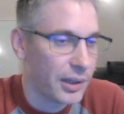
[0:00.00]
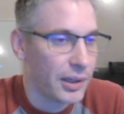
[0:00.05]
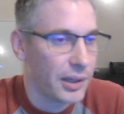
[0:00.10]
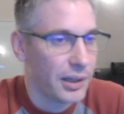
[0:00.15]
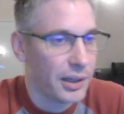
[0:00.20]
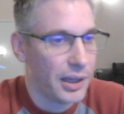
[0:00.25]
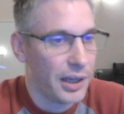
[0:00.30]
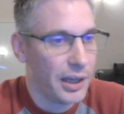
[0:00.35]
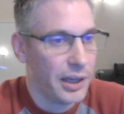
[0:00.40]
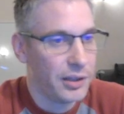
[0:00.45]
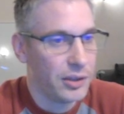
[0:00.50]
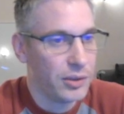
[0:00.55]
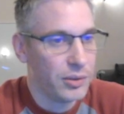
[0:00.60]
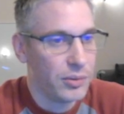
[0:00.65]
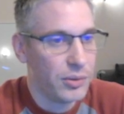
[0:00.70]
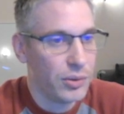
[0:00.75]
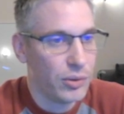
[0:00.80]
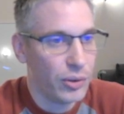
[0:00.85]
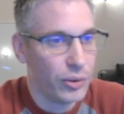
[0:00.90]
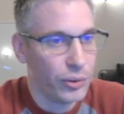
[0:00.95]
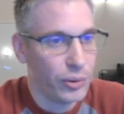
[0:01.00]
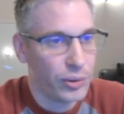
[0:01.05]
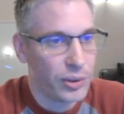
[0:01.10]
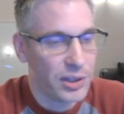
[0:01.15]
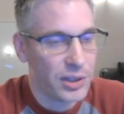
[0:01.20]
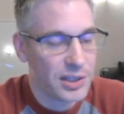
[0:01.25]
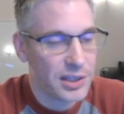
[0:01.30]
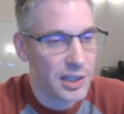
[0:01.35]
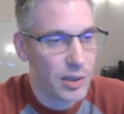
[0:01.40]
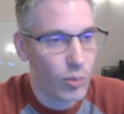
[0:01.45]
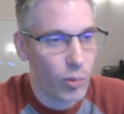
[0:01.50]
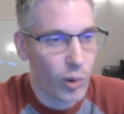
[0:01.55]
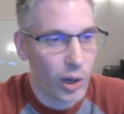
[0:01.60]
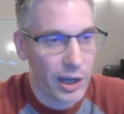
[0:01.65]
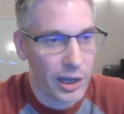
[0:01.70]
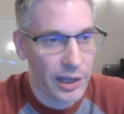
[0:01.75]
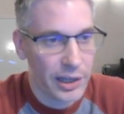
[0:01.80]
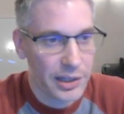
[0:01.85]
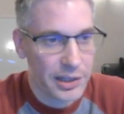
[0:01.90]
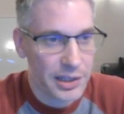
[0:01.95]
And you can see
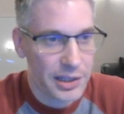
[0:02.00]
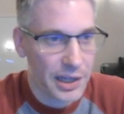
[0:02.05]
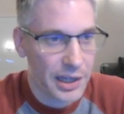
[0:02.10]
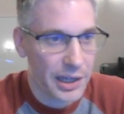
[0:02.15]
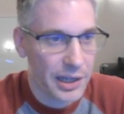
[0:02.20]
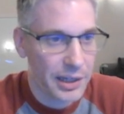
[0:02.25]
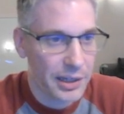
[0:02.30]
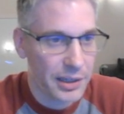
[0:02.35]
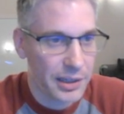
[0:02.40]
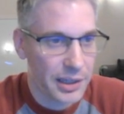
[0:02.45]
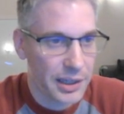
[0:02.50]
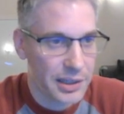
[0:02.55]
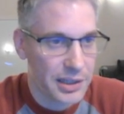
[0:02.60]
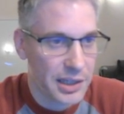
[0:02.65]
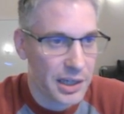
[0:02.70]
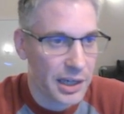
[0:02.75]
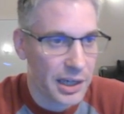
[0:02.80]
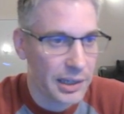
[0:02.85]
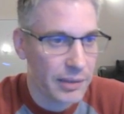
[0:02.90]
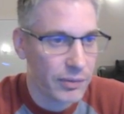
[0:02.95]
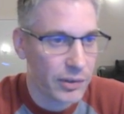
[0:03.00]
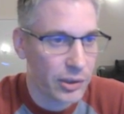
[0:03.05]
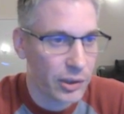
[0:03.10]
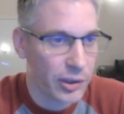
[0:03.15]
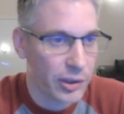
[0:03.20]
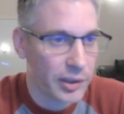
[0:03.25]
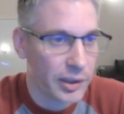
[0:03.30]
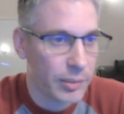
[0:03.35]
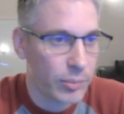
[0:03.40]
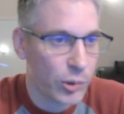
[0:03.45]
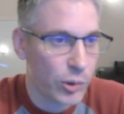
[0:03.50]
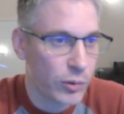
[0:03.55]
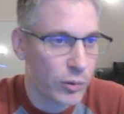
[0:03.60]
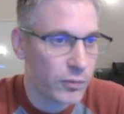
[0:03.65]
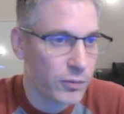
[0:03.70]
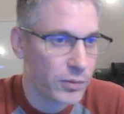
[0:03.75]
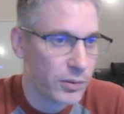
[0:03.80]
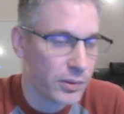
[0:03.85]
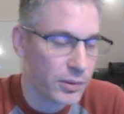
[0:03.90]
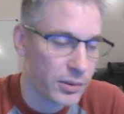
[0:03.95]
why. It's kind of an ugly
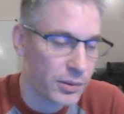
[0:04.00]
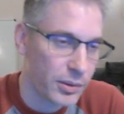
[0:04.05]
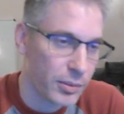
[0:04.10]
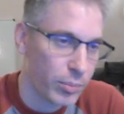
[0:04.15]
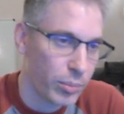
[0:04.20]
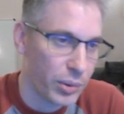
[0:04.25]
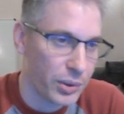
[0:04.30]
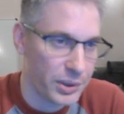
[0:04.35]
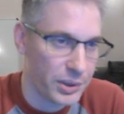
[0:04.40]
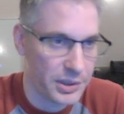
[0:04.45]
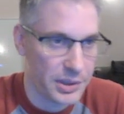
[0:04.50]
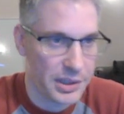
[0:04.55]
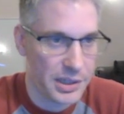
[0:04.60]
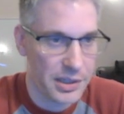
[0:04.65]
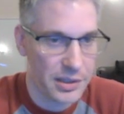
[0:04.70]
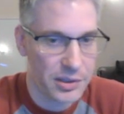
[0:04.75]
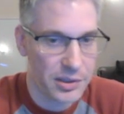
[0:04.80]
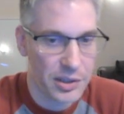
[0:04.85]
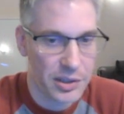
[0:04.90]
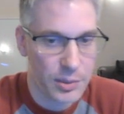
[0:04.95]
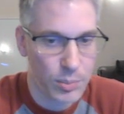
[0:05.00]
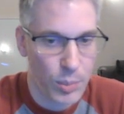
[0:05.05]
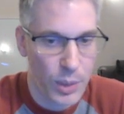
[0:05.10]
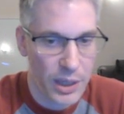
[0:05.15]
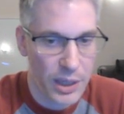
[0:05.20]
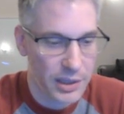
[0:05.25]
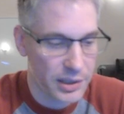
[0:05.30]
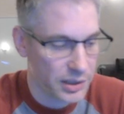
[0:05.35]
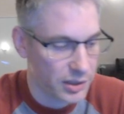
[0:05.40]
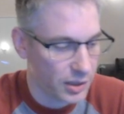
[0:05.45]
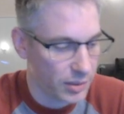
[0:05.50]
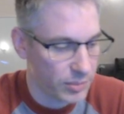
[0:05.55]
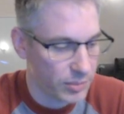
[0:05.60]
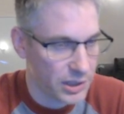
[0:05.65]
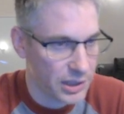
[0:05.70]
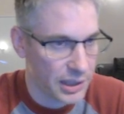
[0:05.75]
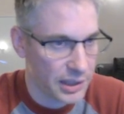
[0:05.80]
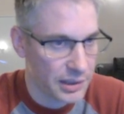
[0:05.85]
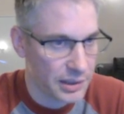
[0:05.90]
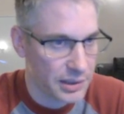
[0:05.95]
move, but it does make some
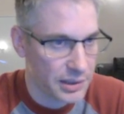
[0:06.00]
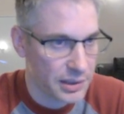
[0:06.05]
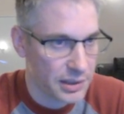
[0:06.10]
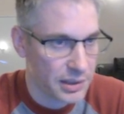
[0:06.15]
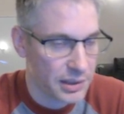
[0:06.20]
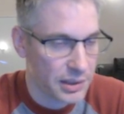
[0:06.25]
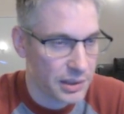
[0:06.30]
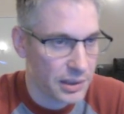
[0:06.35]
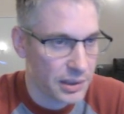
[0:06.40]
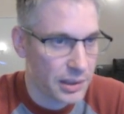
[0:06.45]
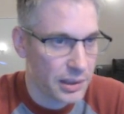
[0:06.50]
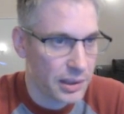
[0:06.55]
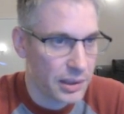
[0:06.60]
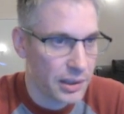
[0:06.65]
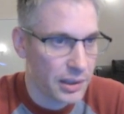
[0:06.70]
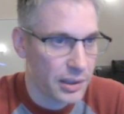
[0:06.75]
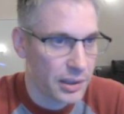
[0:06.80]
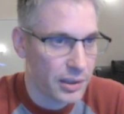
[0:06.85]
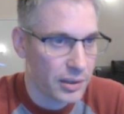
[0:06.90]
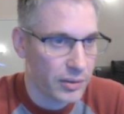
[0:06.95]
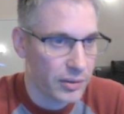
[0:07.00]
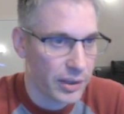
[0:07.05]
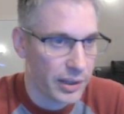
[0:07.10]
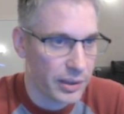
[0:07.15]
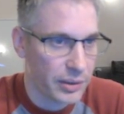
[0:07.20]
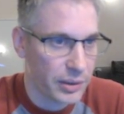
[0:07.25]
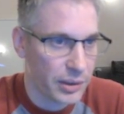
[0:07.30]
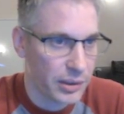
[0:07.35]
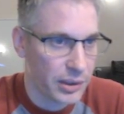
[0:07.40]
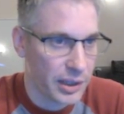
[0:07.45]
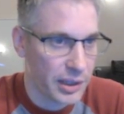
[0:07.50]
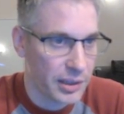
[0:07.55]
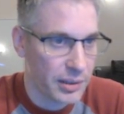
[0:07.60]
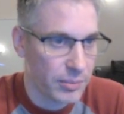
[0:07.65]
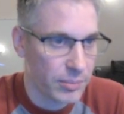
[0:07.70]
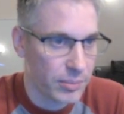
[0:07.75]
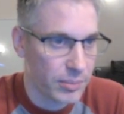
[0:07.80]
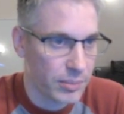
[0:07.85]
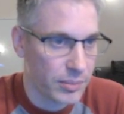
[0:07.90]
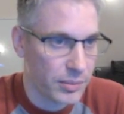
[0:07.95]
sense. Like the
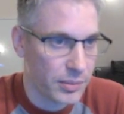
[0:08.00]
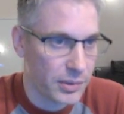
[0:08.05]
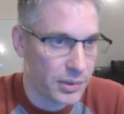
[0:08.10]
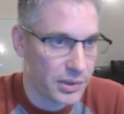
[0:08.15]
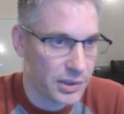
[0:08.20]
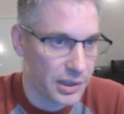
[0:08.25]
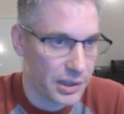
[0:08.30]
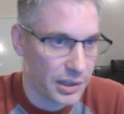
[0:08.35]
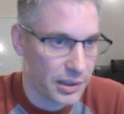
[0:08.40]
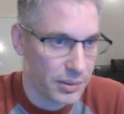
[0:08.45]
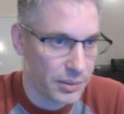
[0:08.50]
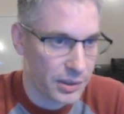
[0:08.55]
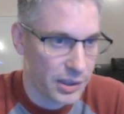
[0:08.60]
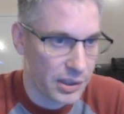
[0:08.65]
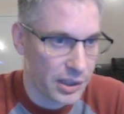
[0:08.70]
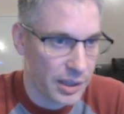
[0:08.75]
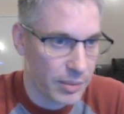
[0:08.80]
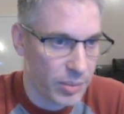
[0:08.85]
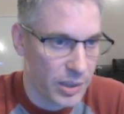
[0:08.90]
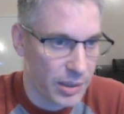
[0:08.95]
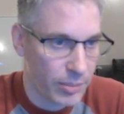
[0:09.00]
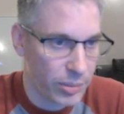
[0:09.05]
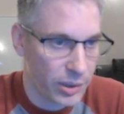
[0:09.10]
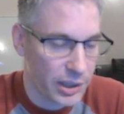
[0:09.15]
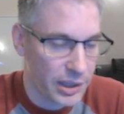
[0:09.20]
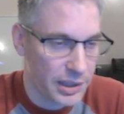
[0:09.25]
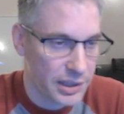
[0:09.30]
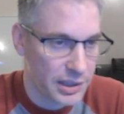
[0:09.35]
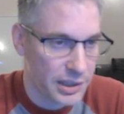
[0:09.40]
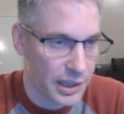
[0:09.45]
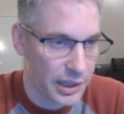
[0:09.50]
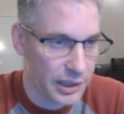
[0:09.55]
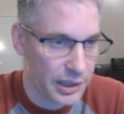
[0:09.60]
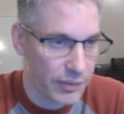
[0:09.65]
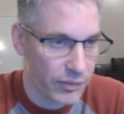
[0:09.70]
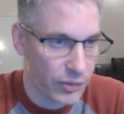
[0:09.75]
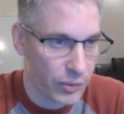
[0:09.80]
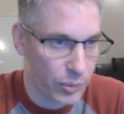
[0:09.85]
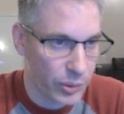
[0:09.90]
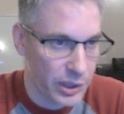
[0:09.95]
knight being placed on
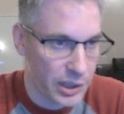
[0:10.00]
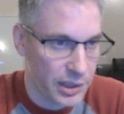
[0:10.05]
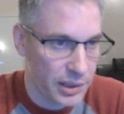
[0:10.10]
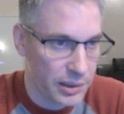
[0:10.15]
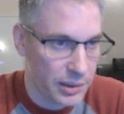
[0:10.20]
f3,